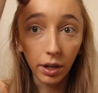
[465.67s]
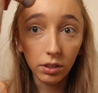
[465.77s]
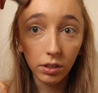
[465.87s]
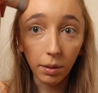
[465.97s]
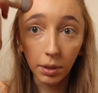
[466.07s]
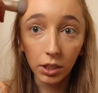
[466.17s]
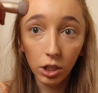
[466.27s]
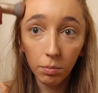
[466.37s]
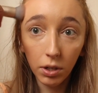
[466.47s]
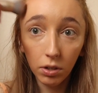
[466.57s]
I do that on my
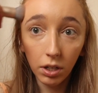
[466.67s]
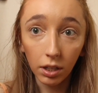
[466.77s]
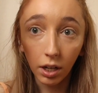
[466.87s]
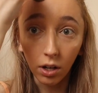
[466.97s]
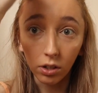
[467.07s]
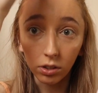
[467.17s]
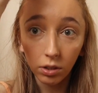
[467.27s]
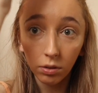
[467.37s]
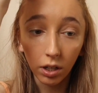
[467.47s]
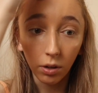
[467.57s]
cheekbone, and then I
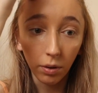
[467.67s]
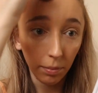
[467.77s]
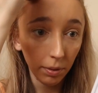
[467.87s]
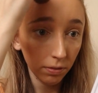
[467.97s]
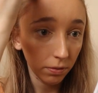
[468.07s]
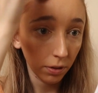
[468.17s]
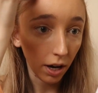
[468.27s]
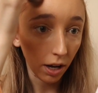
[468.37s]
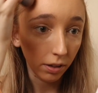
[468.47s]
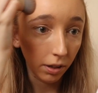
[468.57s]
also go on my
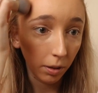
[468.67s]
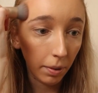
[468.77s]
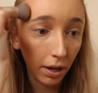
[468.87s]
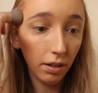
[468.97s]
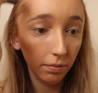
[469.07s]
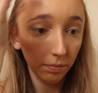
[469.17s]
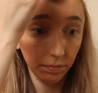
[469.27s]
forehead a little bit.